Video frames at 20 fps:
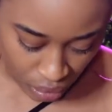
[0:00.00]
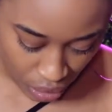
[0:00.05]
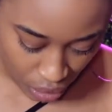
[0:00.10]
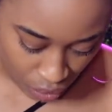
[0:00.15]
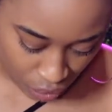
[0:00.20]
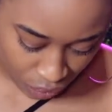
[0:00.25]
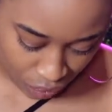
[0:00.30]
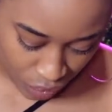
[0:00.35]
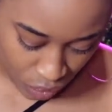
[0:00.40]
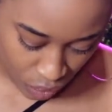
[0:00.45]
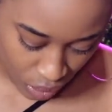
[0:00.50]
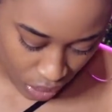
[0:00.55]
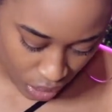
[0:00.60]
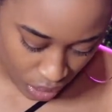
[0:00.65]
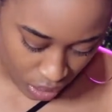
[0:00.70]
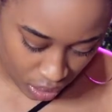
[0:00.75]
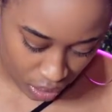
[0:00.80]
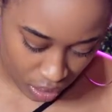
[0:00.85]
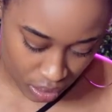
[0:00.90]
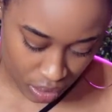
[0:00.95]

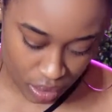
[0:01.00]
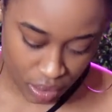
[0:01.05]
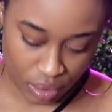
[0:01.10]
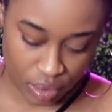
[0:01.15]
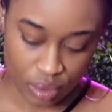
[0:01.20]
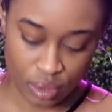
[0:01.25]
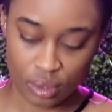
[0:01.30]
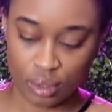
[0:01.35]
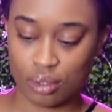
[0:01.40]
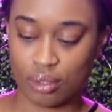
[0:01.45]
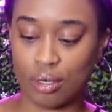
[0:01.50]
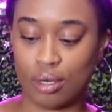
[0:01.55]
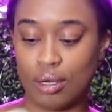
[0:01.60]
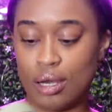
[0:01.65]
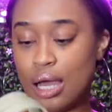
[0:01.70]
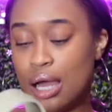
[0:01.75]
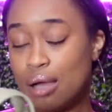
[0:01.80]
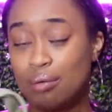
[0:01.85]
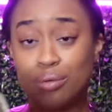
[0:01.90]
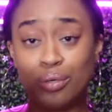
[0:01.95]
Overall,
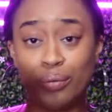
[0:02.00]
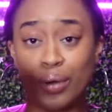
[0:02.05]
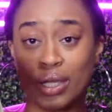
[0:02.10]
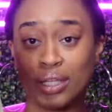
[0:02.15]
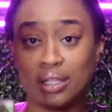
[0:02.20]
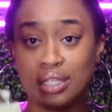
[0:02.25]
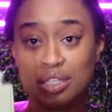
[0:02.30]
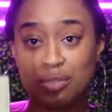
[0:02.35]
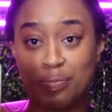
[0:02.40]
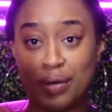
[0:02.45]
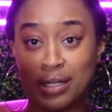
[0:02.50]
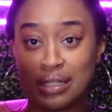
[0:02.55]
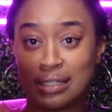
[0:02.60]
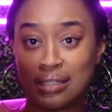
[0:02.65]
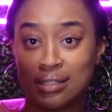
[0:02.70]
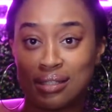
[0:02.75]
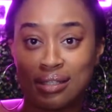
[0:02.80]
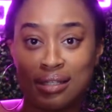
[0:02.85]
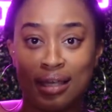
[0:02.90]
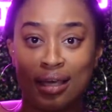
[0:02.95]
I would rate this purse
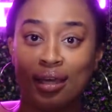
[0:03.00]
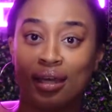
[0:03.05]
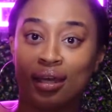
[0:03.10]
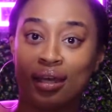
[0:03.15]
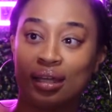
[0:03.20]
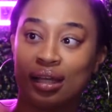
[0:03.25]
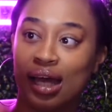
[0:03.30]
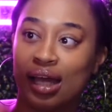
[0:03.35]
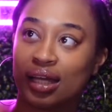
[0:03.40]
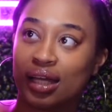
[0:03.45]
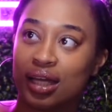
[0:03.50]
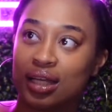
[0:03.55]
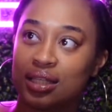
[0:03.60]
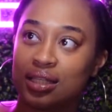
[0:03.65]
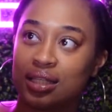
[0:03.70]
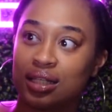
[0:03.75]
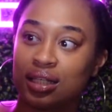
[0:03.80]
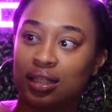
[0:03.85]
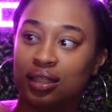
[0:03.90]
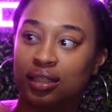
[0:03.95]
a 10. Like,
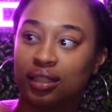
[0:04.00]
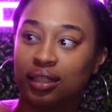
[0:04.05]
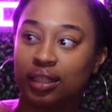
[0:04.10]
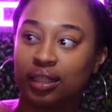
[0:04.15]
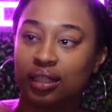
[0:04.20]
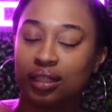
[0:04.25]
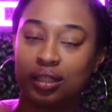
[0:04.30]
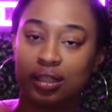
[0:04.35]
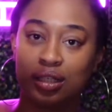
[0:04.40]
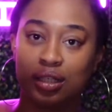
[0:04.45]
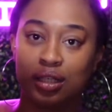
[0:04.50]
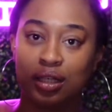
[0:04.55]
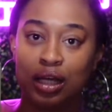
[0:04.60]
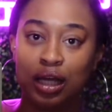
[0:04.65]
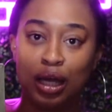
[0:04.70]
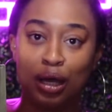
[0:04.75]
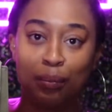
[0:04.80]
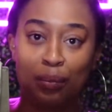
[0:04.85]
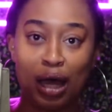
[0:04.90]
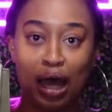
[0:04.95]
it's a good little
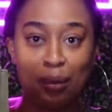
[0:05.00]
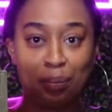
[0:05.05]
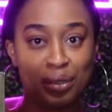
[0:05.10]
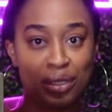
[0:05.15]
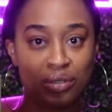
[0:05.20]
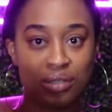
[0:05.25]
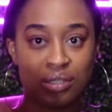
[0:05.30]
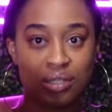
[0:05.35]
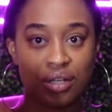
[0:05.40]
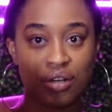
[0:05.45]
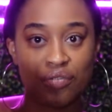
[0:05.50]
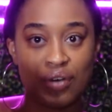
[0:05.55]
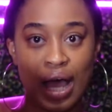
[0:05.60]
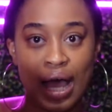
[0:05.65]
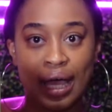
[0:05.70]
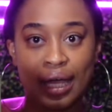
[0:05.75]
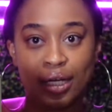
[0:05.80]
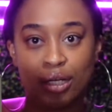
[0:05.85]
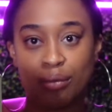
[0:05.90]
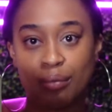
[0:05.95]
pop your stuff
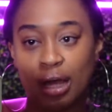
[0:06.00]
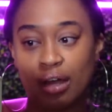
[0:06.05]
item.